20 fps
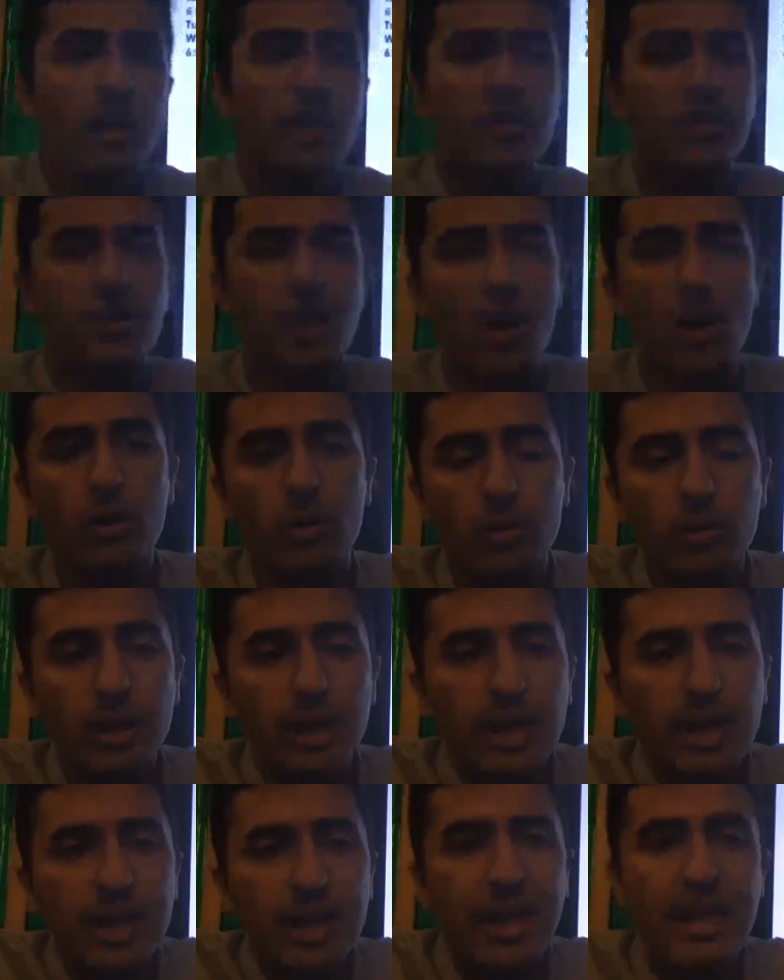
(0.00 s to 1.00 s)
So
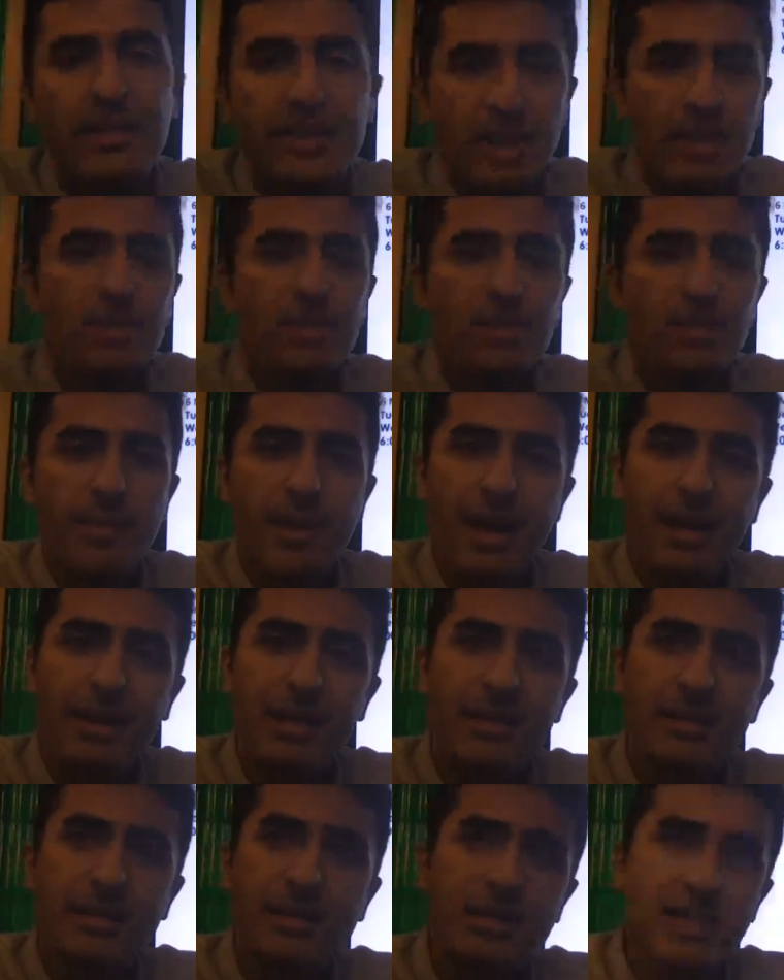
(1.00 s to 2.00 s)
it's not just about
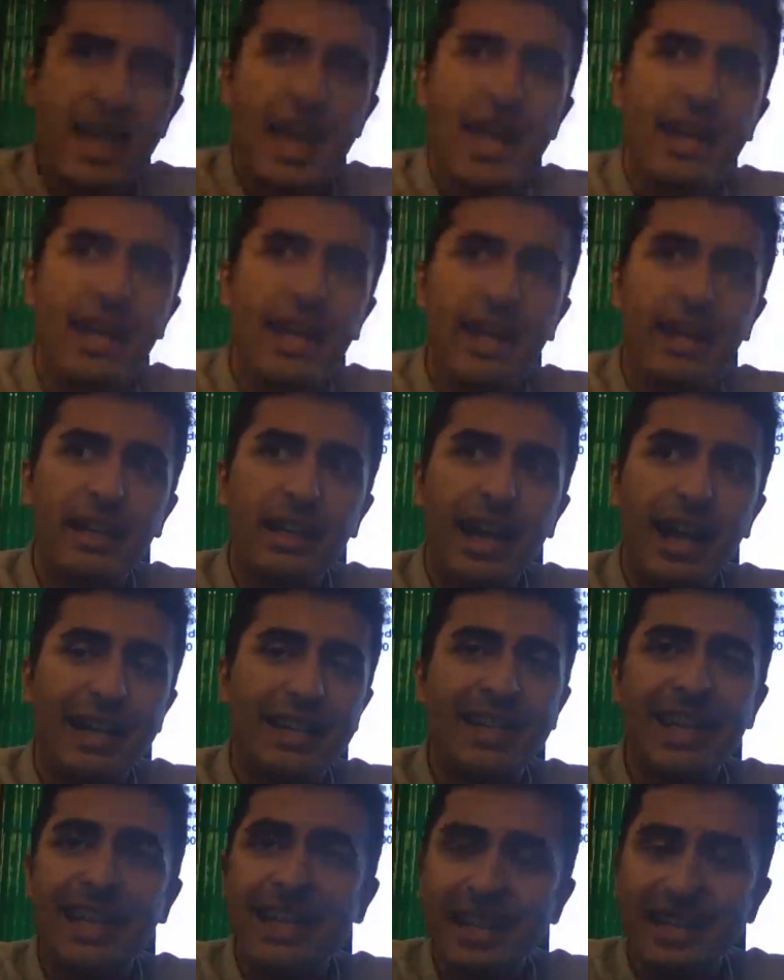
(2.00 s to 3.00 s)
understanding
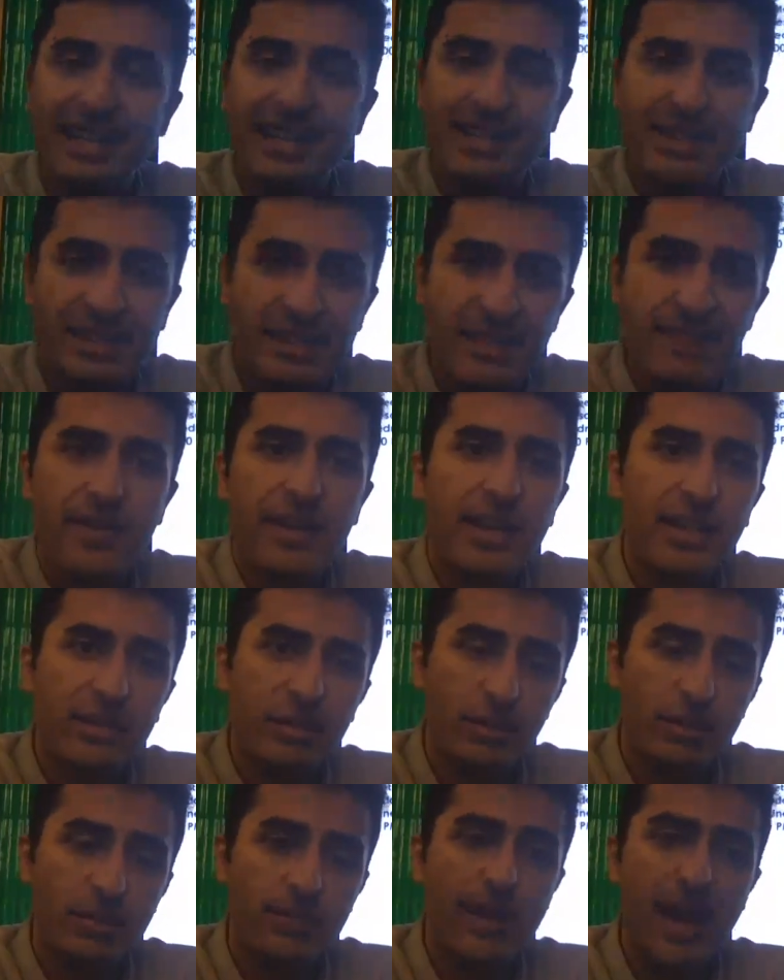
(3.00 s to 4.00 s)
and getting a certificate
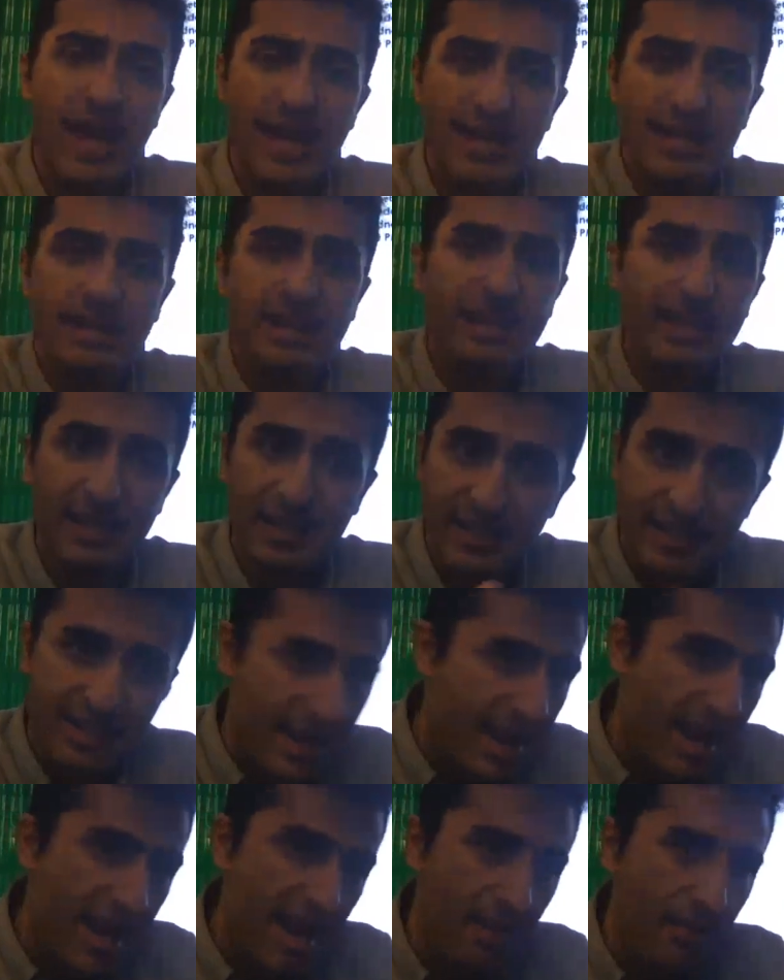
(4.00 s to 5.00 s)
or passing an
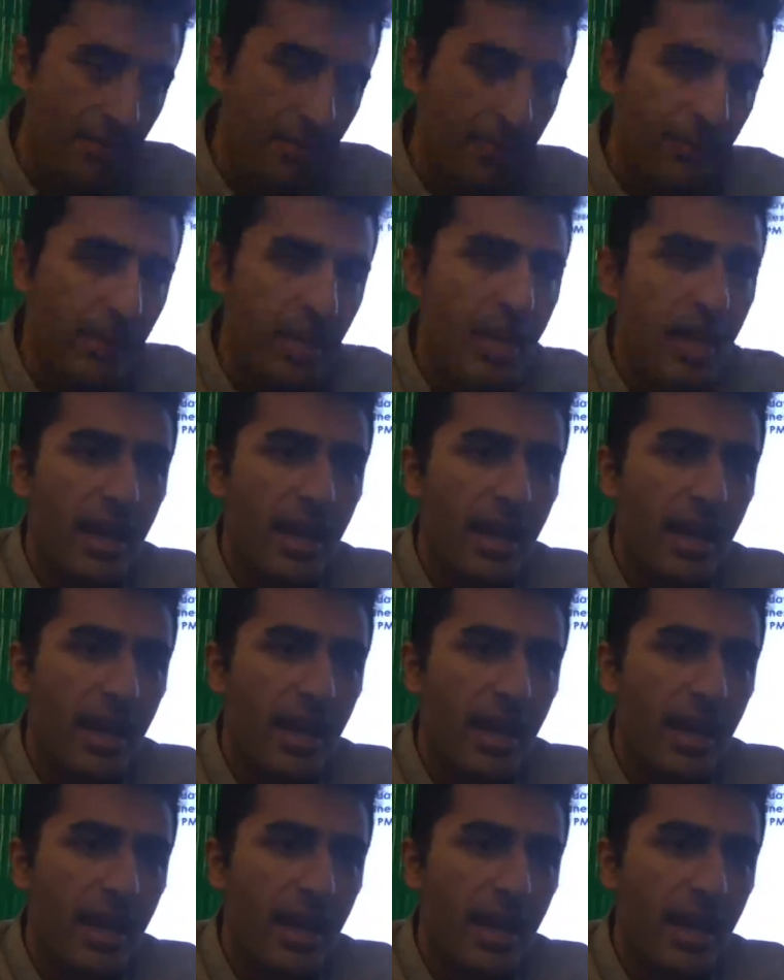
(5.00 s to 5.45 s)
exam.